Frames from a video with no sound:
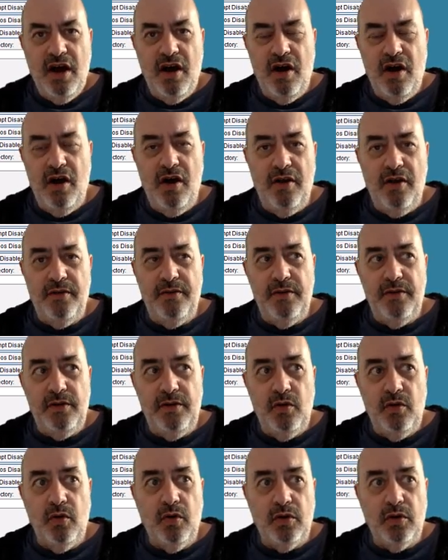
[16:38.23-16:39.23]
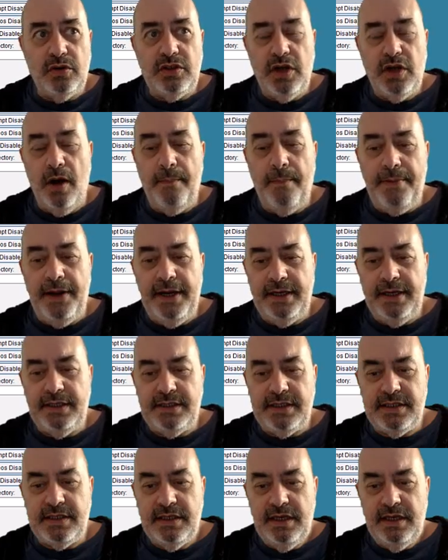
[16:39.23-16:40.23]
on your
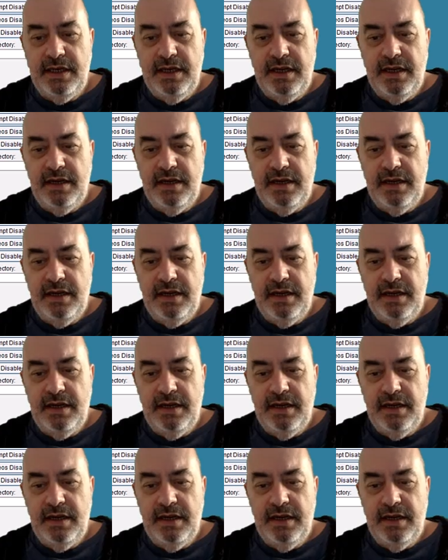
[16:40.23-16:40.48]
topics.